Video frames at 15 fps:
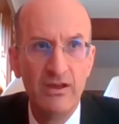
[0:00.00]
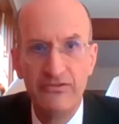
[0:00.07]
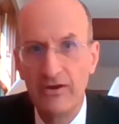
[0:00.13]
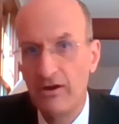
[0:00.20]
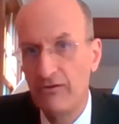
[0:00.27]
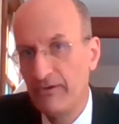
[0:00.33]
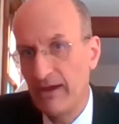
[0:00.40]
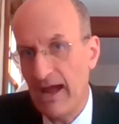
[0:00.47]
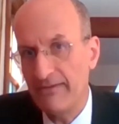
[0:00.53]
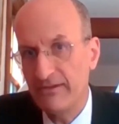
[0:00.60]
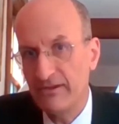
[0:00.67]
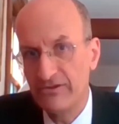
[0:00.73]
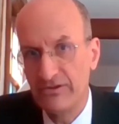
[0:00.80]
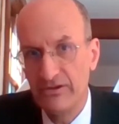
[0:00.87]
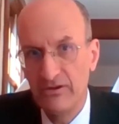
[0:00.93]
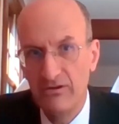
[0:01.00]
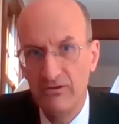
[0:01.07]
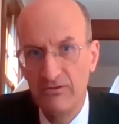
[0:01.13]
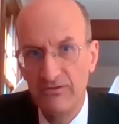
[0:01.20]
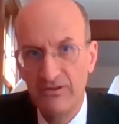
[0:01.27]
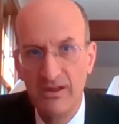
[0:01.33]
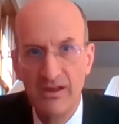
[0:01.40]
So if you had to
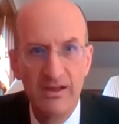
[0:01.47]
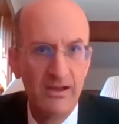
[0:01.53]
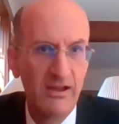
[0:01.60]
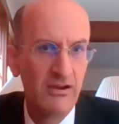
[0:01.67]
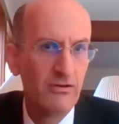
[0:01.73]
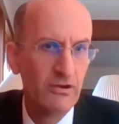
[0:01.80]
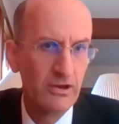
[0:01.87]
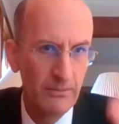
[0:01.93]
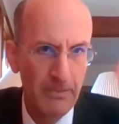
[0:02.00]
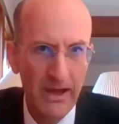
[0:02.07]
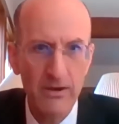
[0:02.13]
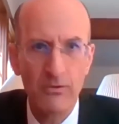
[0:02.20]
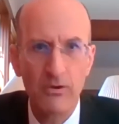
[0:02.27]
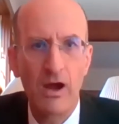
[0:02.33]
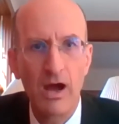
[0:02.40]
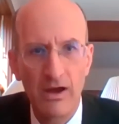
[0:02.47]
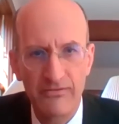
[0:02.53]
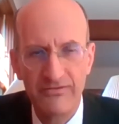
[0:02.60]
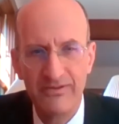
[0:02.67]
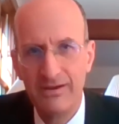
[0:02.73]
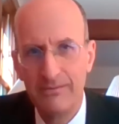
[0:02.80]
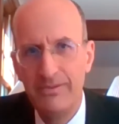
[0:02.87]
choose, you're better
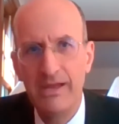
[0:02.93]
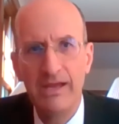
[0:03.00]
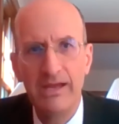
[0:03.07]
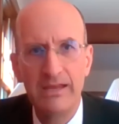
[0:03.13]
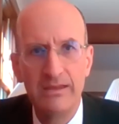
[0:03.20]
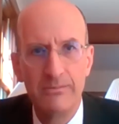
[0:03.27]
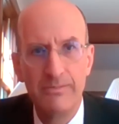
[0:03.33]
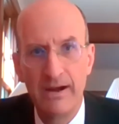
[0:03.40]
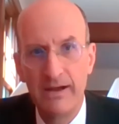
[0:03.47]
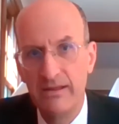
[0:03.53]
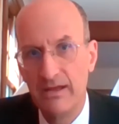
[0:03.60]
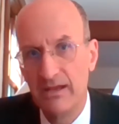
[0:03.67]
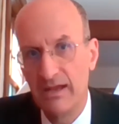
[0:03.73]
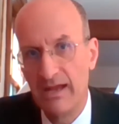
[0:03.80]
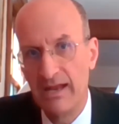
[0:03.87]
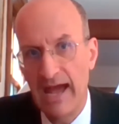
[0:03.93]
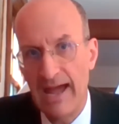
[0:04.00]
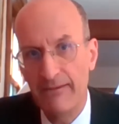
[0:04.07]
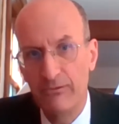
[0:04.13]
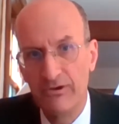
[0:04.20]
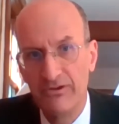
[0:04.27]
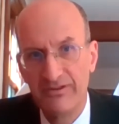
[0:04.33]
off being independent. And
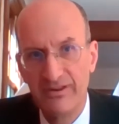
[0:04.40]
I'm